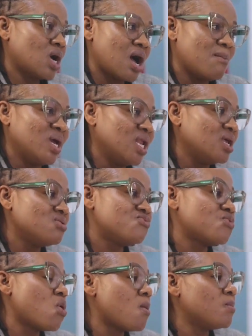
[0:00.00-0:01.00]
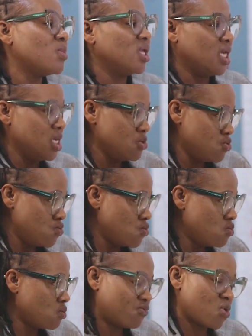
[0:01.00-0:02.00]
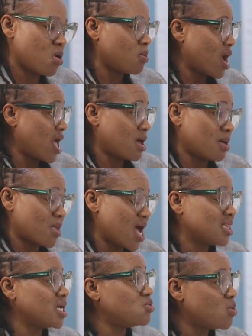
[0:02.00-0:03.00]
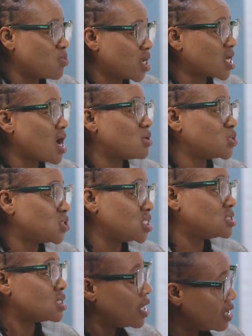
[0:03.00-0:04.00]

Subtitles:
coming in from EU, from other European countries,